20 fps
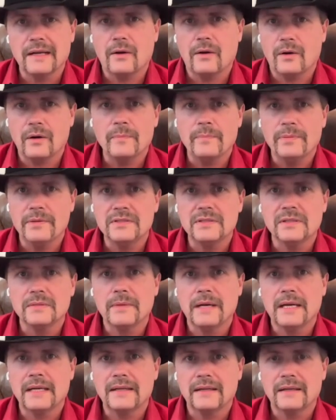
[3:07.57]
are pushing
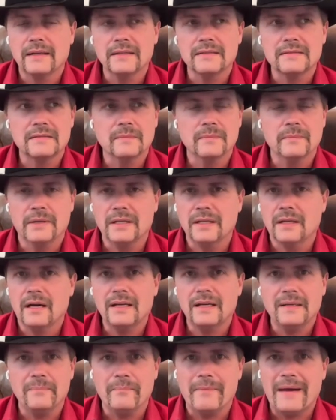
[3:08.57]
back against it, but
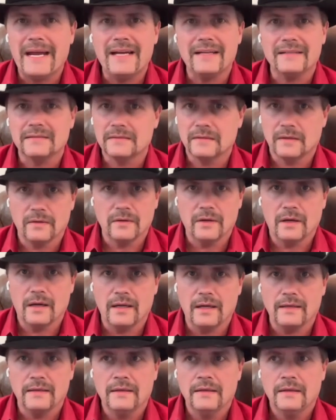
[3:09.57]
not in mass. They're not.